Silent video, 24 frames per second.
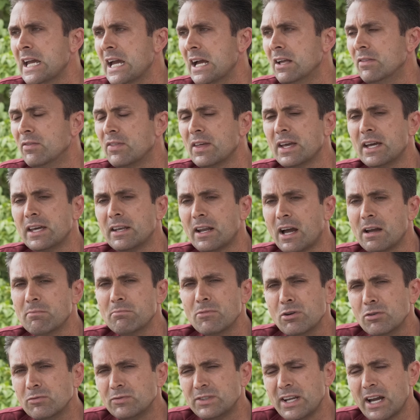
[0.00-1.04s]
And then I
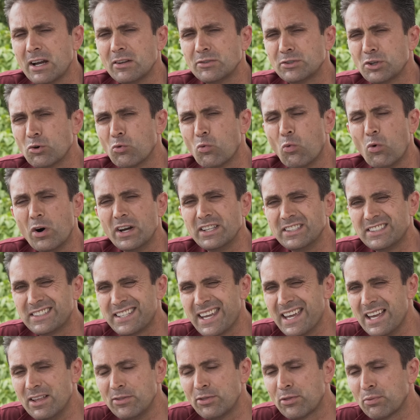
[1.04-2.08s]
moved down to
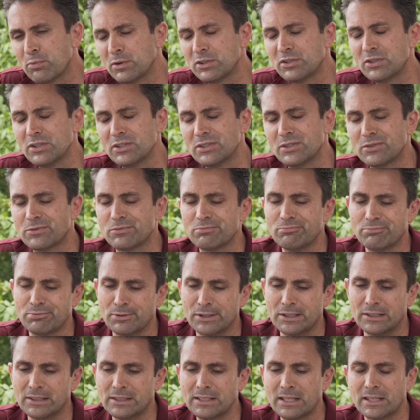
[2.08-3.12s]
110th, which is
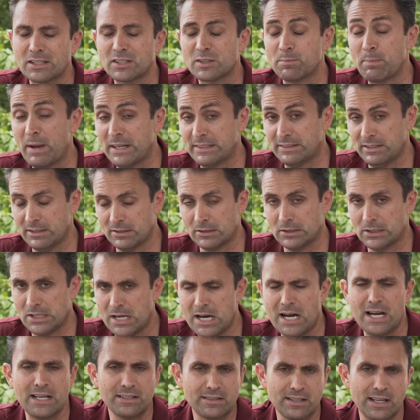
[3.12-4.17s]
really expecting a
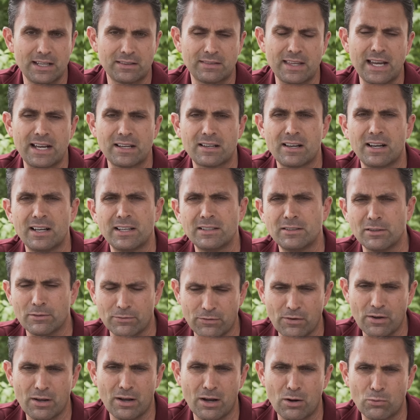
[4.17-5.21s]
lot at that kind
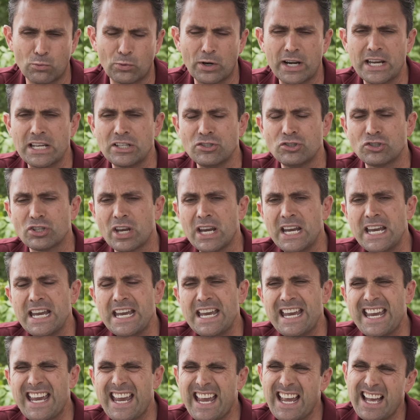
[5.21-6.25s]
of uh, range
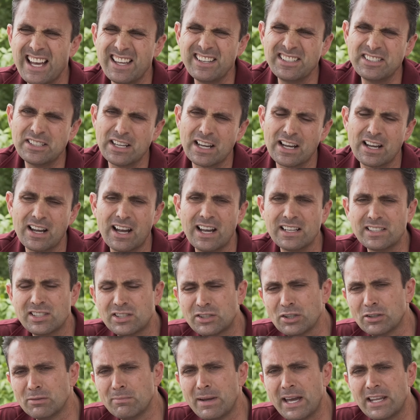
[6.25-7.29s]
and uh, I
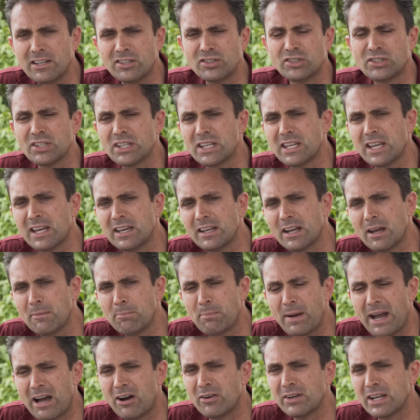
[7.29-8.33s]
still managed to get
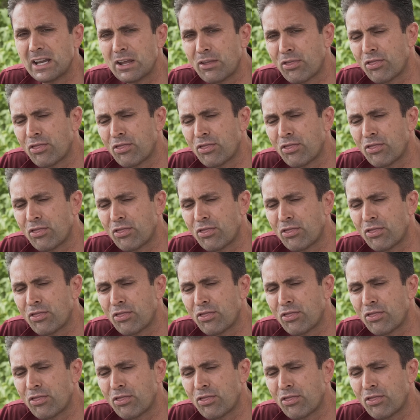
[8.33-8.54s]
about a